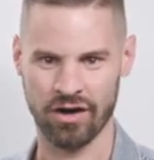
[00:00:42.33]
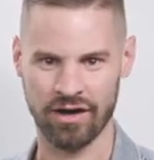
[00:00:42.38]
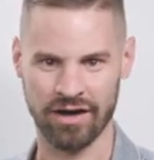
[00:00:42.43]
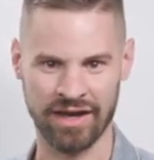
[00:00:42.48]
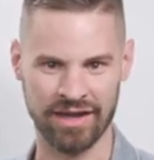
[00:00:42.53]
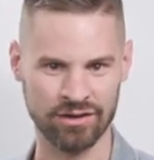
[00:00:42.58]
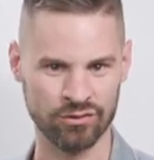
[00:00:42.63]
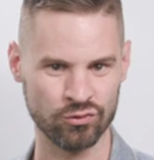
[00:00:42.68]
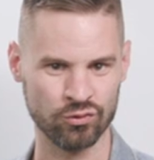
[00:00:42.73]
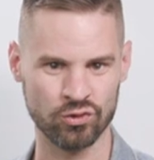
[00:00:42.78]

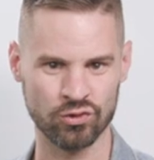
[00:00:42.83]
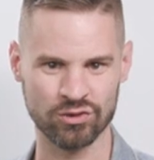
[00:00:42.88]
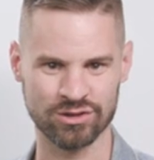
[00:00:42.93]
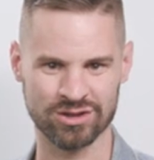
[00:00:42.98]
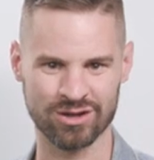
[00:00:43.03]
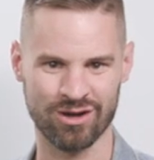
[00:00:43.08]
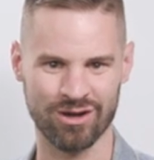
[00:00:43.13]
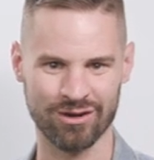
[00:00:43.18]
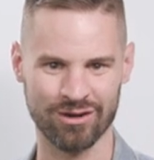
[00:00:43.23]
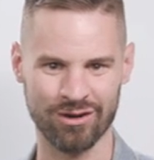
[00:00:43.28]
And the rules
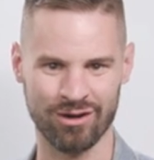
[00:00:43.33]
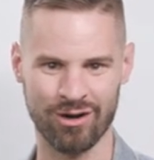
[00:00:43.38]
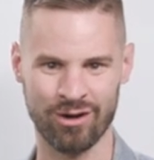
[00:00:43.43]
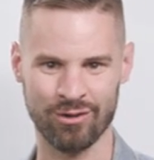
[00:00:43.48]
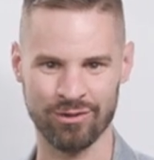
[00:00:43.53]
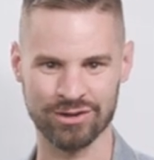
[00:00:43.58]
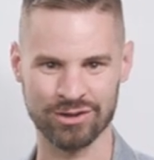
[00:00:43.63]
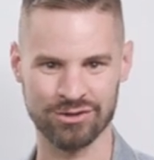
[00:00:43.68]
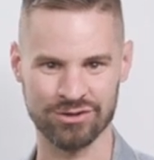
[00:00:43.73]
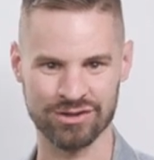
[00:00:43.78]
are
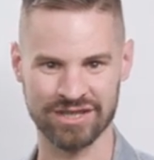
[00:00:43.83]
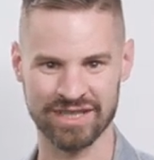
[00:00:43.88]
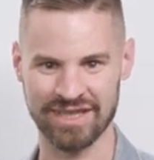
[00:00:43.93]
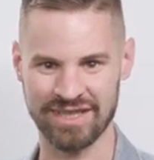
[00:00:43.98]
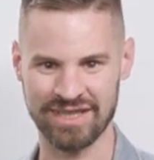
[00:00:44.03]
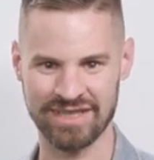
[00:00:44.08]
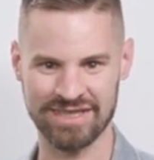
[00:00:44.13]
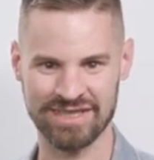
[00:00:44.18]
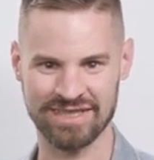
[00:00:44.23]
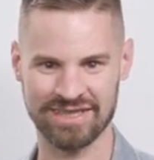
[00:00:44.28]
always use an
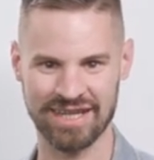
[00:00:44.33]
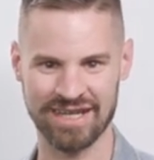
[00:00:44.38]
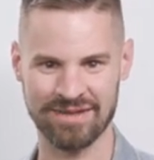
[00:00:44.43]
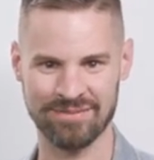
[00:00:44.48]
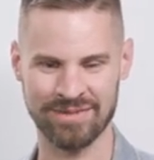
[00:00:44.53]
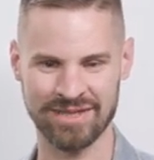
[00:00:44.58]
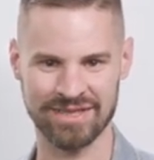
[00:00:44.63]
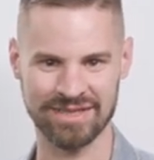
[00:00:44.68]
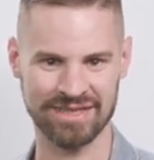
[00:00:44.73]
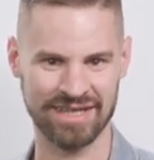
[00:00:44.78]
is
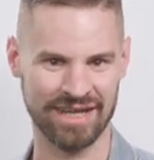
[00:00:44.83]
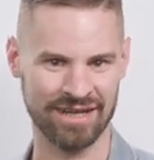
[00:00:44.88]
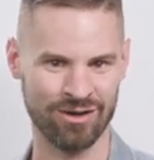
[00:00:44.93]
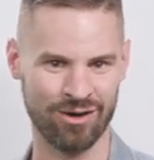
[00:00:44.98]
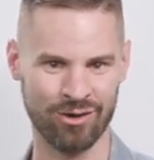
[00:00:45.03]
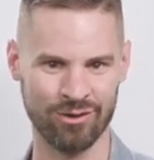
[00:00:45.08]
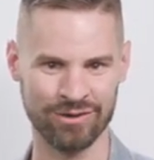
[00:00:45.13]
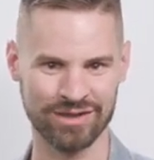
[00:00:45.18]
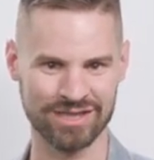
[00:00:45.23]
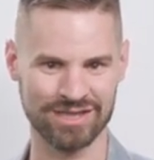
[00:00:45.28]
statement and
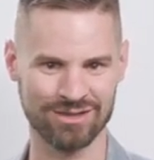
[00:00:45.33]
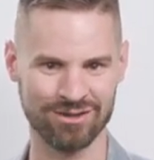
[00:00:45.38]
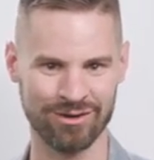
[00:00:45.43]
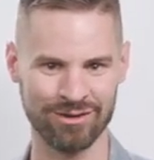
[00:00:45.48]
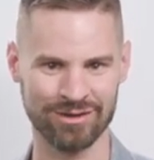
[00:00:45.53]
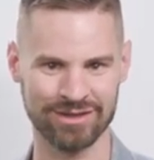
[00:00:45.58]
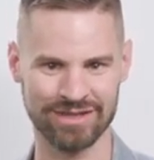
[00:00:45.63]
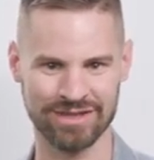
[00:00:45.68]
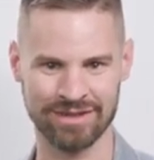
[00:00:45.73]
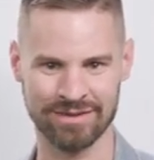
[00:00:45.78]
always
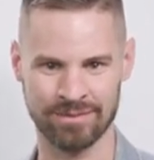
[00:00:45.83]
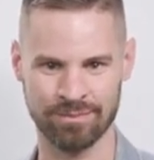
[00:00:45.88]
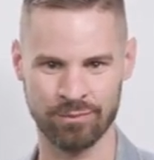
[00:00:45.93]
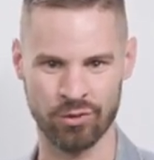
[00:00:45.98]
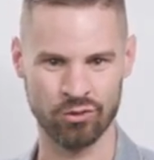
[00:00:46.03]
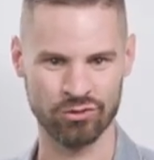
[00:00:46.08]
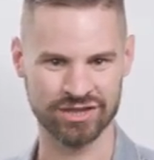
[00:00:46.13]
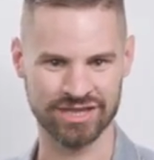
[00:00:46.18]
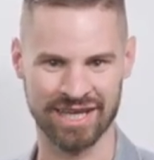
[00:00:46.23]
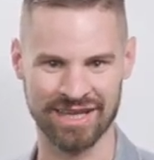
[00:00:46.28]
start
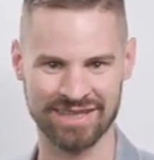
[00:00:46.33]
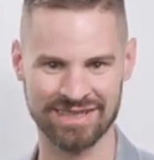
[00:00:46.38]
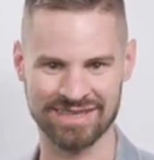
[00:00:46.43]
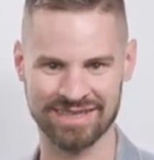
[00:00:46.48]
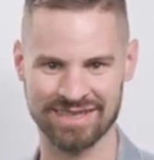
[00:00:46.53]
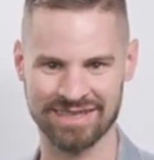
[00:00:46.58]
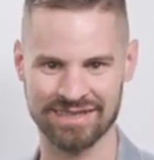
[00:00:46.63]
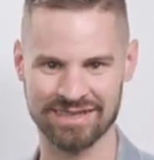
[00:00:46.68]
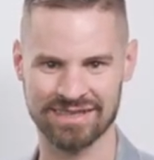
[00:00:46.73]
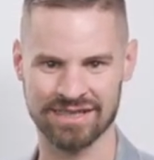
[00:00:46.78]
both
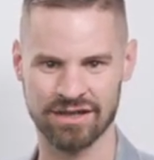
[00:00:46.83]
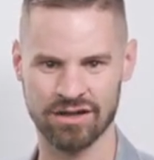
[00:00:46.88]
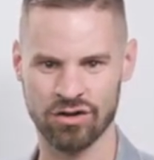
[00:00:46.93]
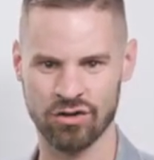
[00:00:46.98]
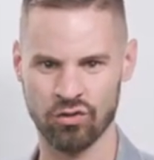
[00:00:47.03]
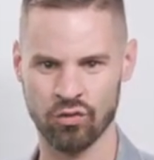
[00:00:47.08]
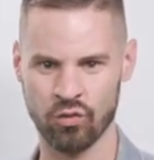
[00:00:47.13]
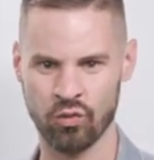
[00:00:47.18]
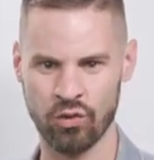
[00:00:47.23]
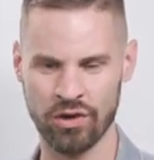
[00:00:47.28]
sentences
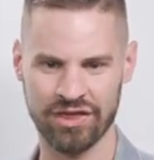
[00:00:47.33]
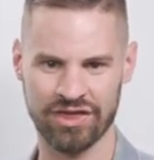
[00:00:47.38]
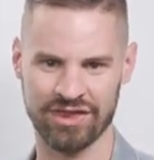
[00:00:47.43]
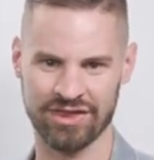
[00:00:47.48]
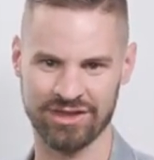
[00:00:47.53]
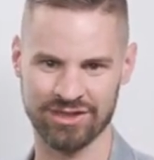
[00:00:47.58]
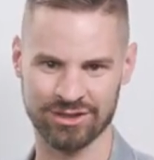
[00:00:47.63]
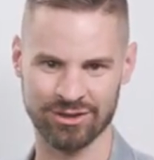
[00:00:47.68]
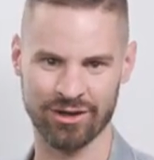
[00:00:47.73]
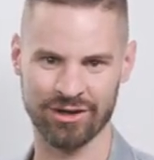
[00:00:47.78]
with
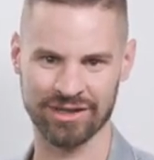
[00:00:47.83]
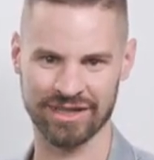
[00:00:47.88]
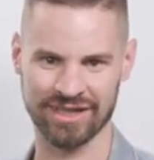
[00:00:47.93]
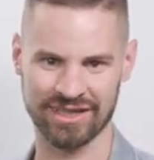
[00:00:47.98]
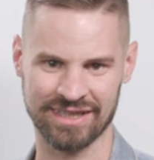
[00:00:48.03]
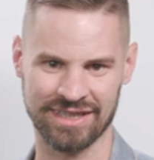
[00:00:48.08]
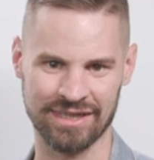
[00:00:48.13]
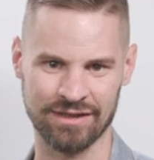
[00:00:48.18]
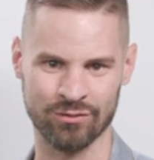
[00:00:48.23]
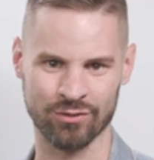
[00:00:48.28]
the target
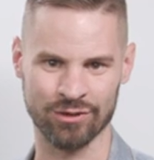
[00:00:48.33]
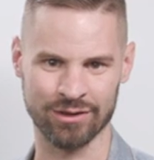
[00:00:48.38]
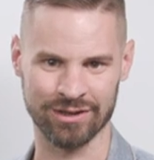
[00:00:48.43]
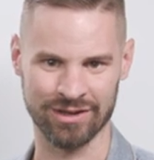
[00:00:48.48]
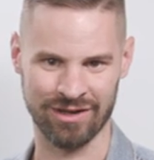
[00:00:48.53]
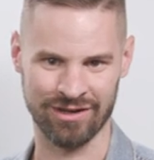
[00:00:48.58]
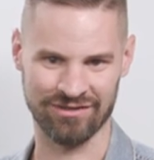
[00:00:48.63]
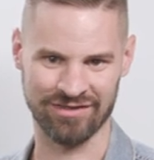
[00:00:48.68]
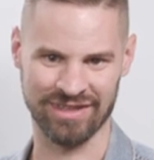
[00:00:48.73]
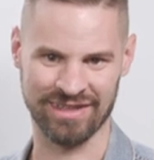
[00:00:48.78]
keyword
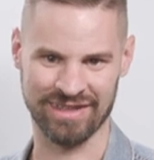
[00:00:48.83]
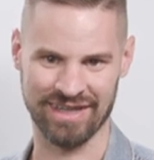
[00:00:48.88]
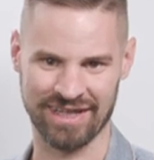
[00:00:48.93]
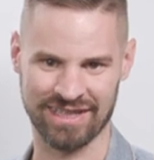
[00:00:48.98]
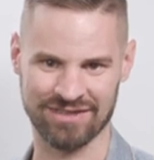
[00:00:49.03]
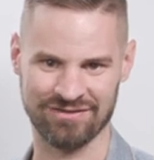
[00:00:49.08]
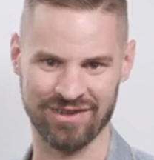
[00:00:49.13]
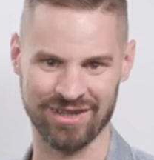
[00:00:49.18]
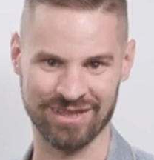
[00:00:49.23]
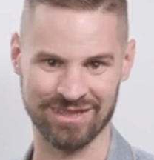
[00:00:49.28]
of
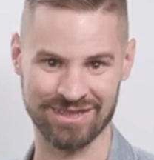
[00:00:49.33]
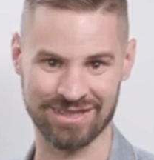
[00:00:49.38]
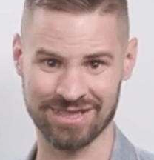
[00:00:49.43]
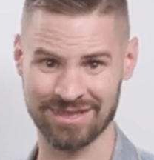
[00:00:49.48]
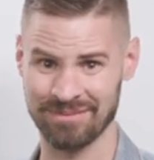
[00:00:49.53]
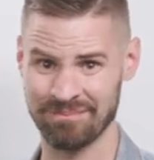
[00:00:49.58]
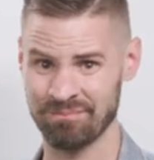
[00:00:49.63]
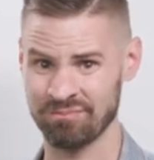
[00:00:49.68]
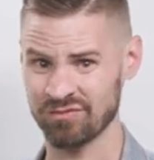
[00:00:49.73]
index funds.